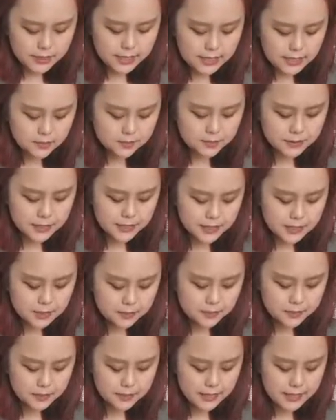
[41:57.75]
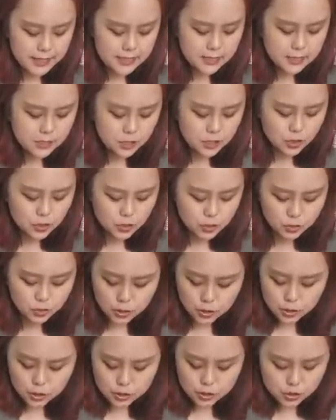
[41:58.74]
please, please, please
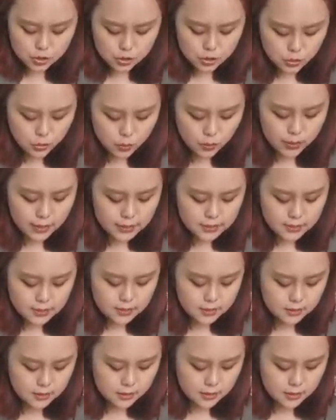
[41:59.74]
to do it.